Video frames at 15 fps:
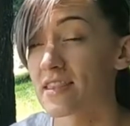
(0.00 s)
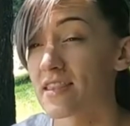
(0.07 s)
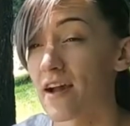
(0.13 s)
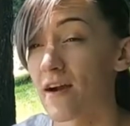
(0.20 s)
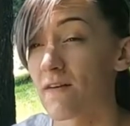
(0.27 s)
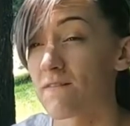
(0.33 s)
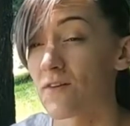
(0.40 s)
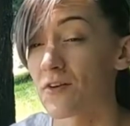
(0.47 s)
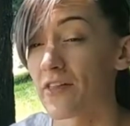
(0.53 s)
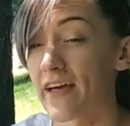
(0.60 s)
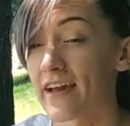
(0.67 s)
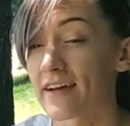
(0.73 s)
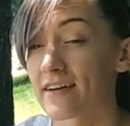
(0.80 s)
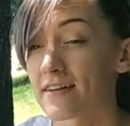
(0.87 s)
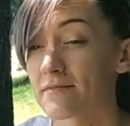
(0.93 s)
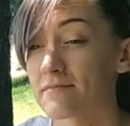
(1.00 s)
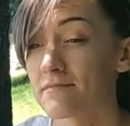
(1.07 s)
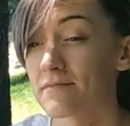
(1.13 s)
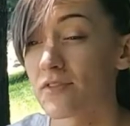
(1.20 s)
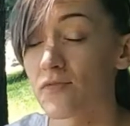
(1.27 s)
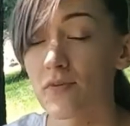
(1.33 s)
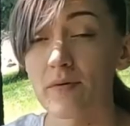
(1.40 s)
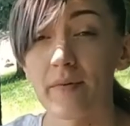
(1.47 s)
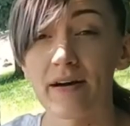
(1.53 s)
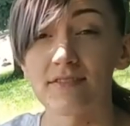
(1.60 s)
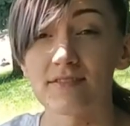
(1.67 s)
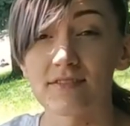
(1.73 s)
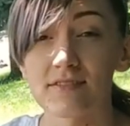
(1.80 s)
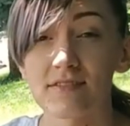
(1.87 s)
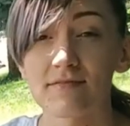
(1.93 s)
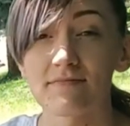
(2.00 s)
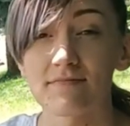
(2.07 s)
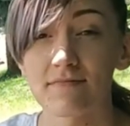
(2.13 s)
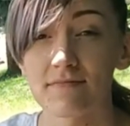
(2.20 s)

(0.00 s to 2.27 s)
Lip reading: been there for like 3 months,